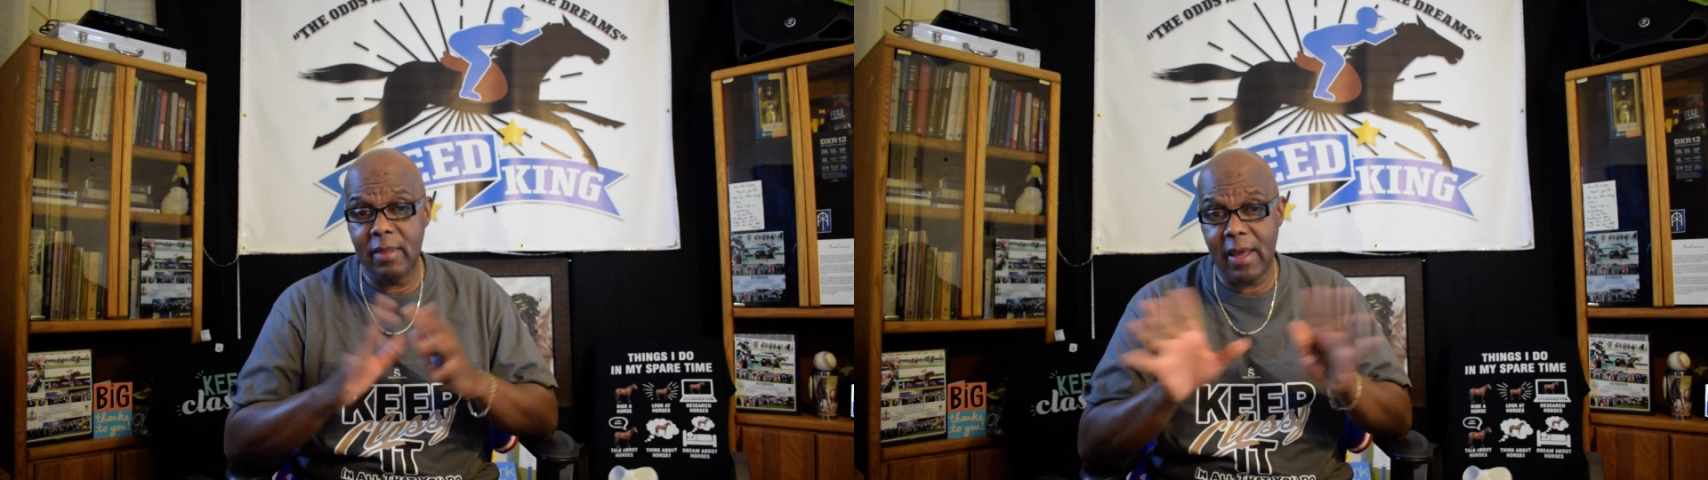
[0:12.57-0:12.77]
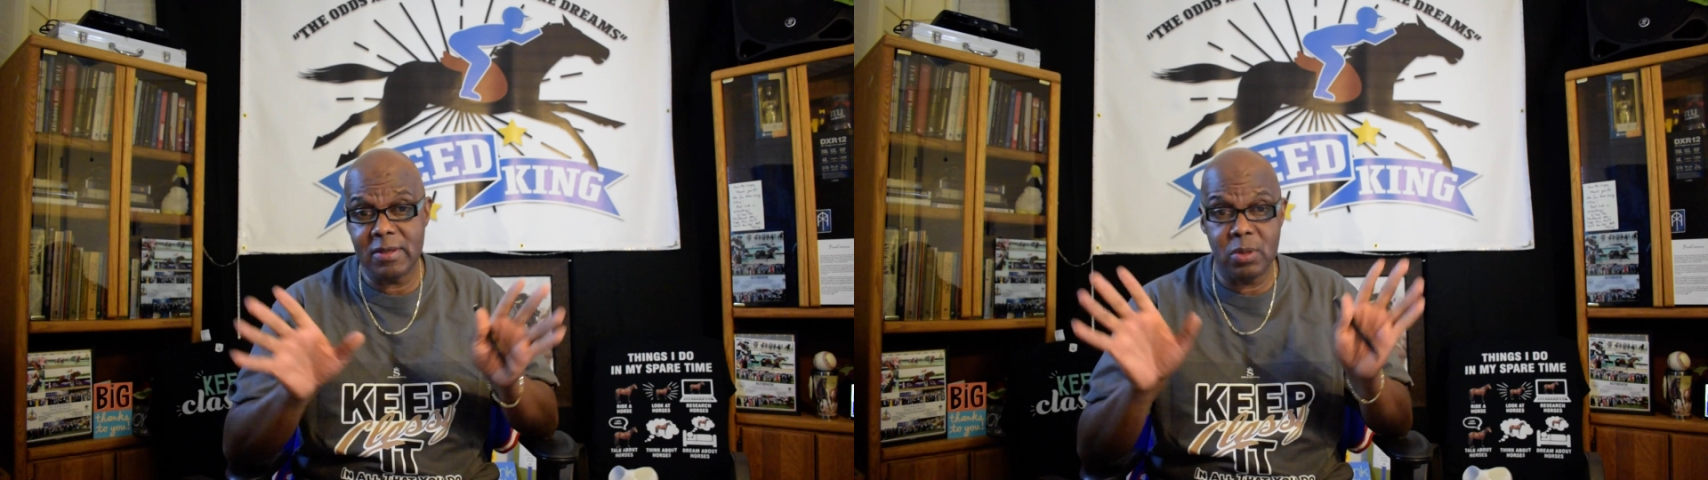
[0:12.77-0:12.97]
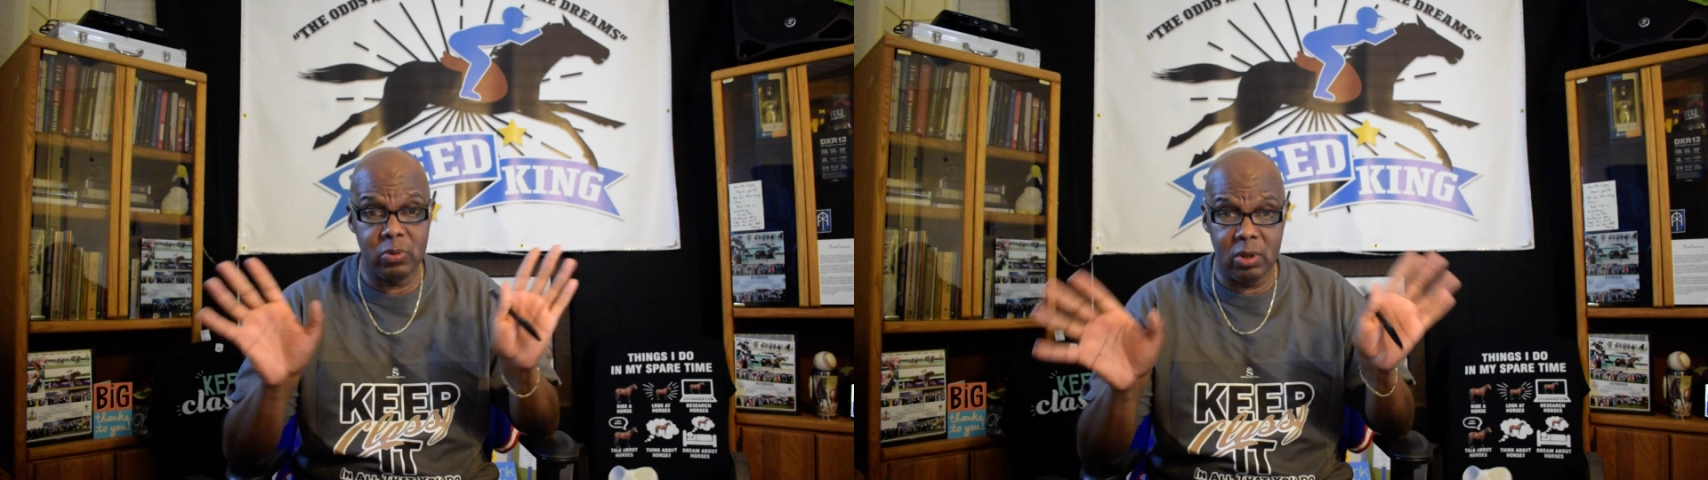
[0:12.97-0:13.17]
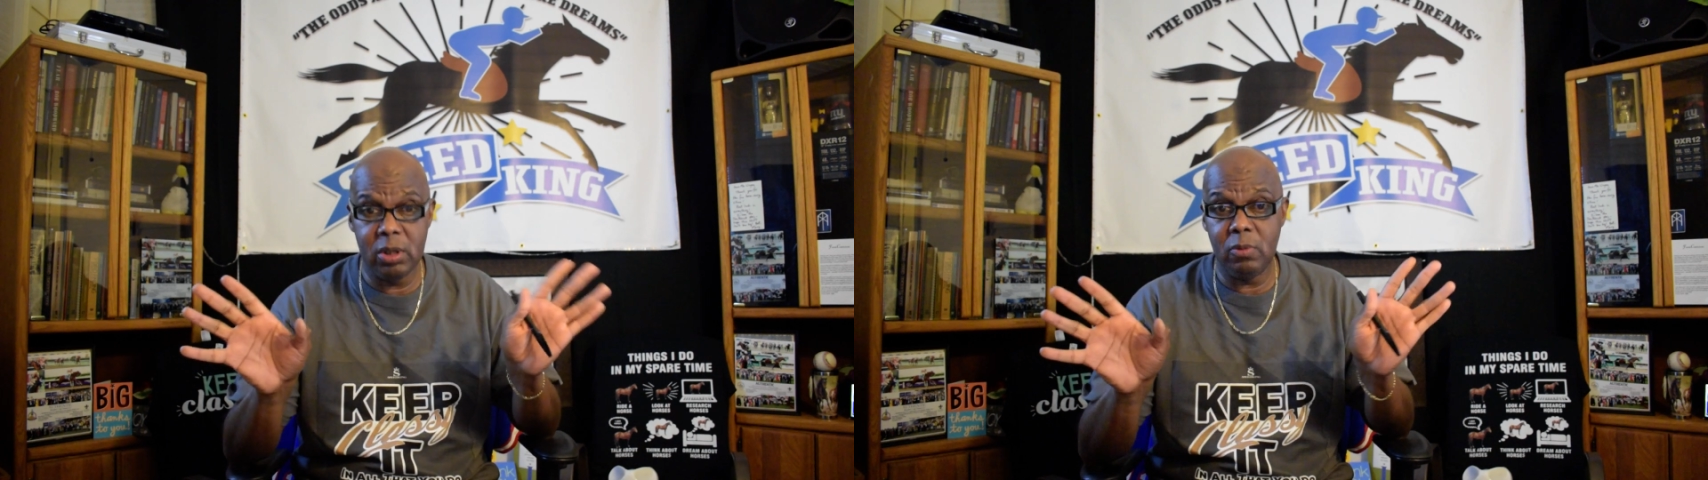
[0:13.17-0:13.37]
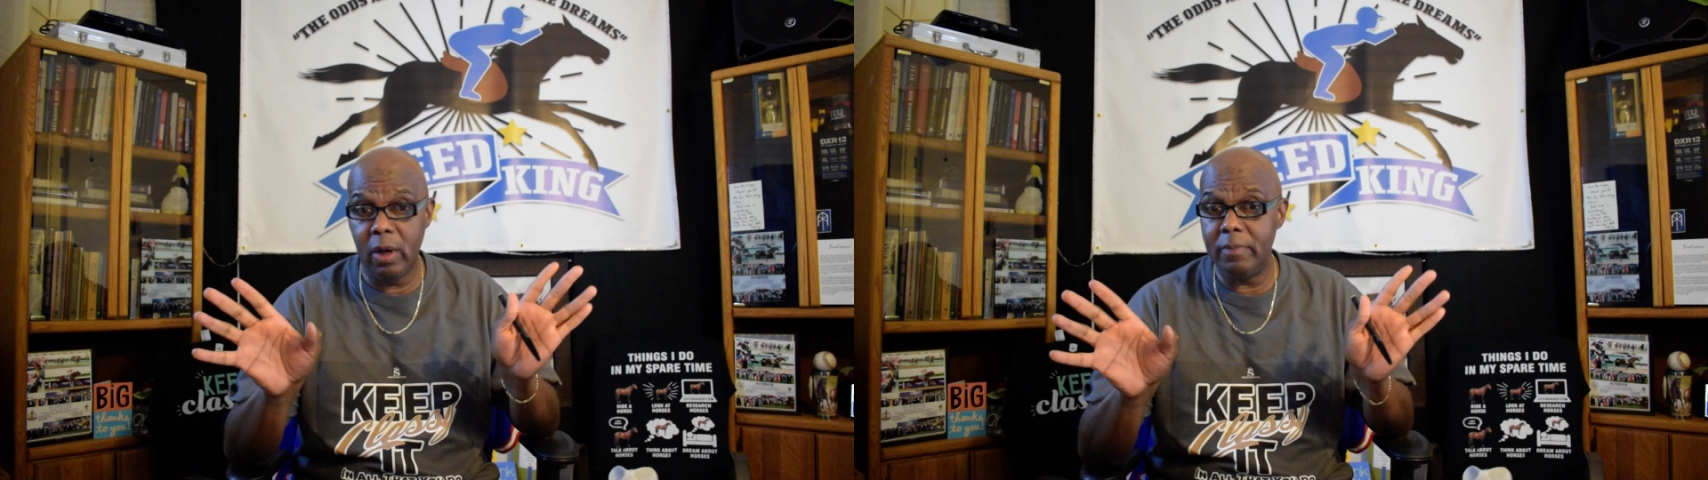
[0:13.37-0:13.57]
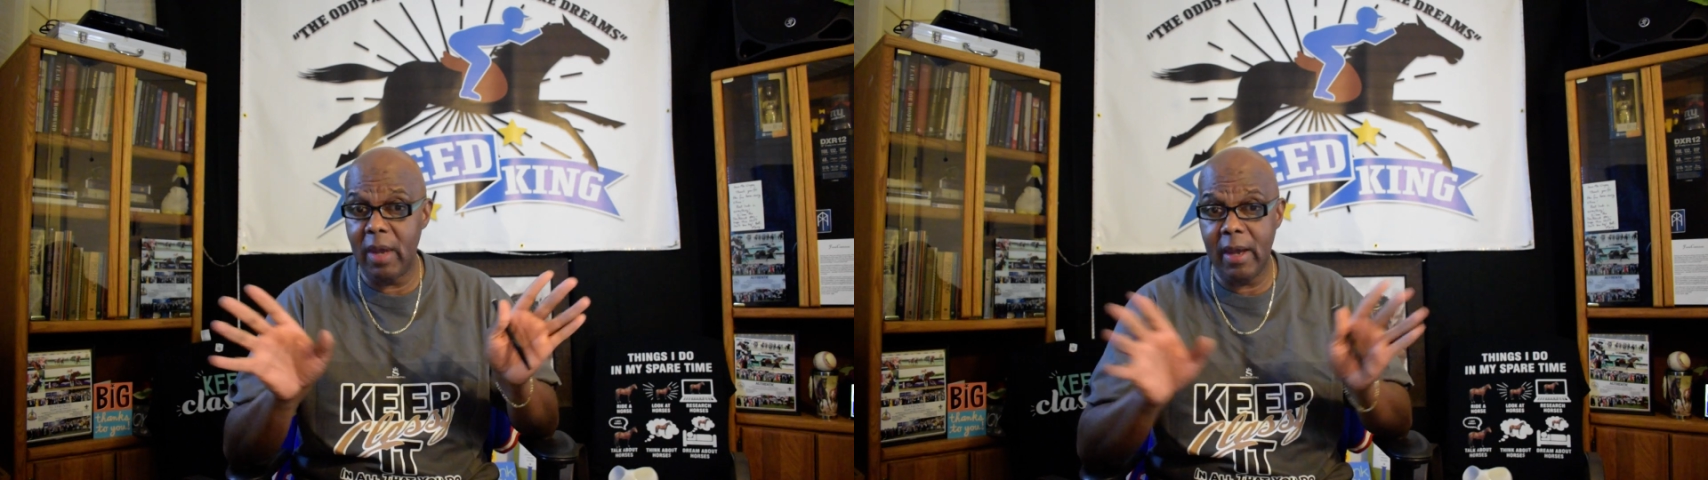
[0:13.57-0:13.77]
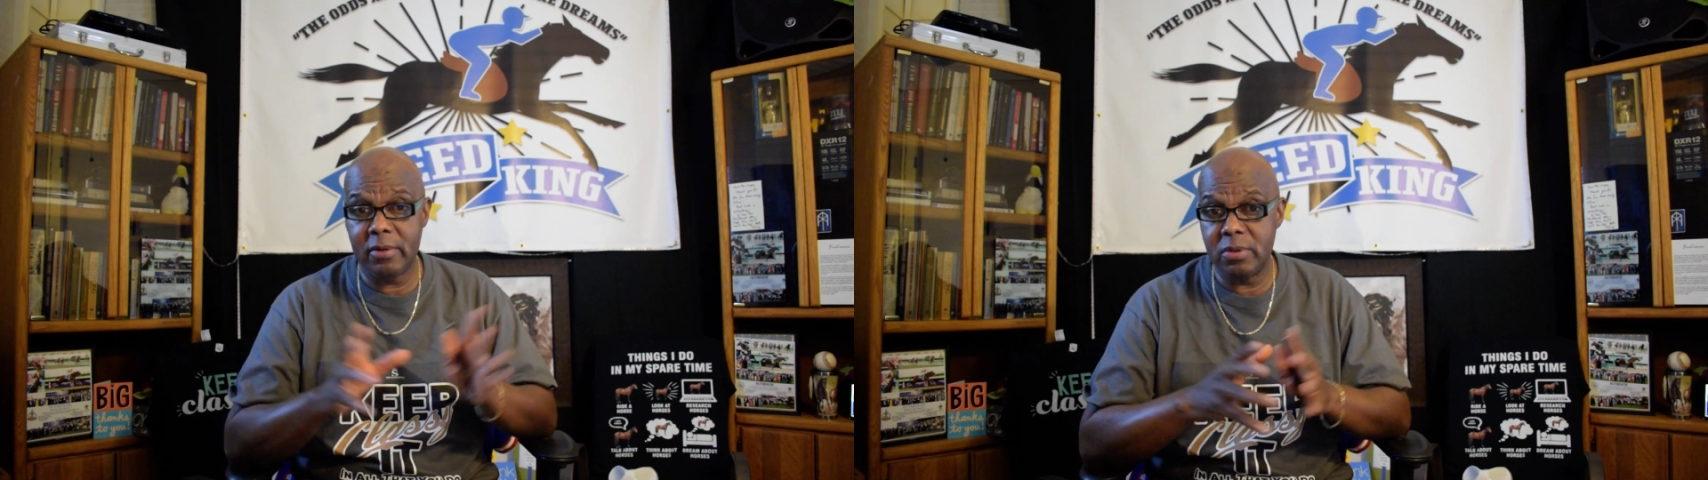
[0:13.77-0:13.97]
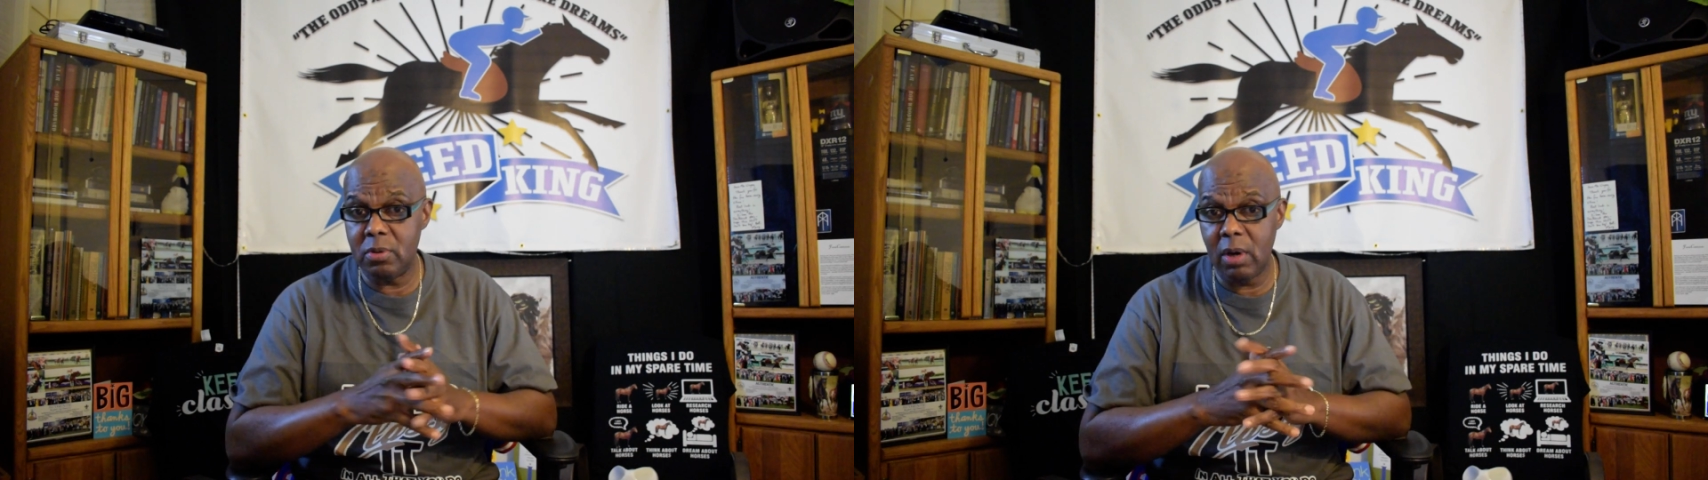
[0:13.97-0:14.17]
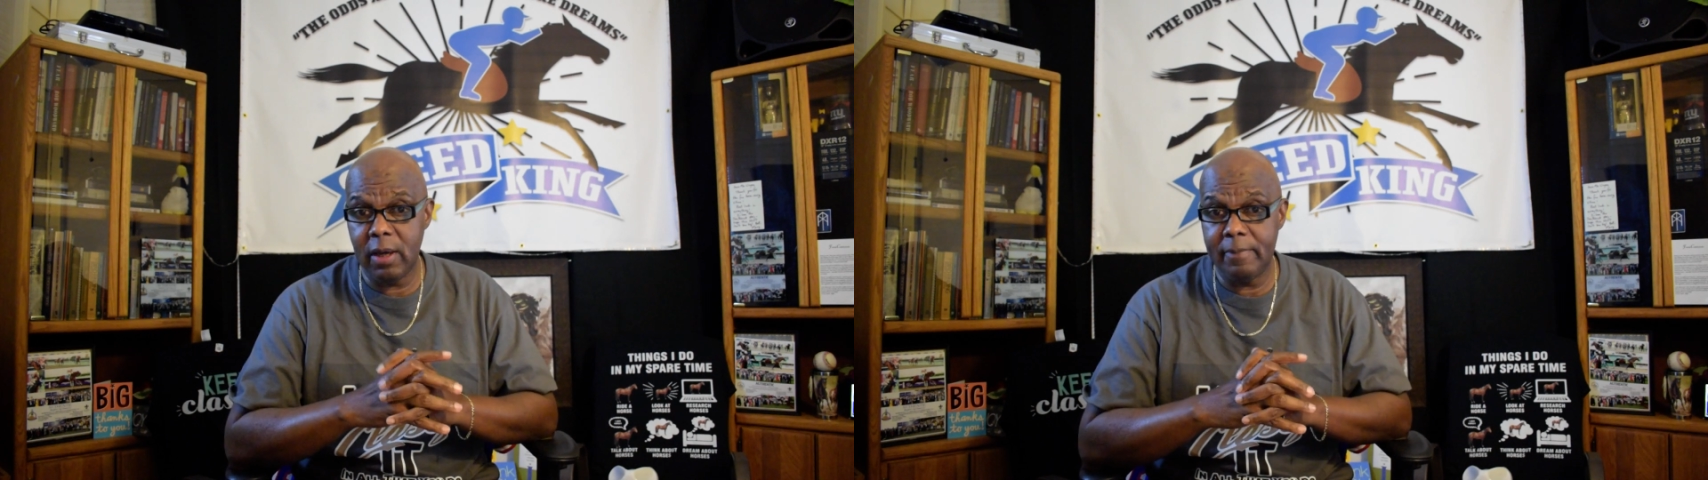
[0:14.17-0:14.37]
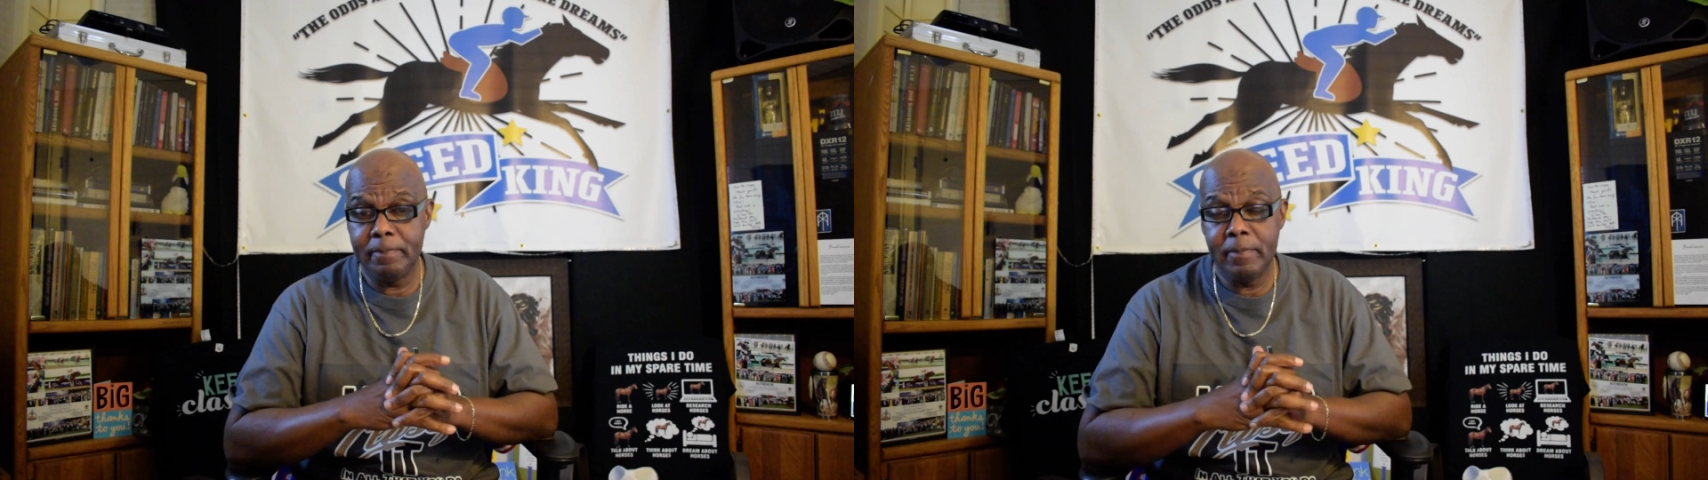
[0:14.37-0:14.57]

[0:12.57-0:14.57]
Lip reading: That's really what matters, right?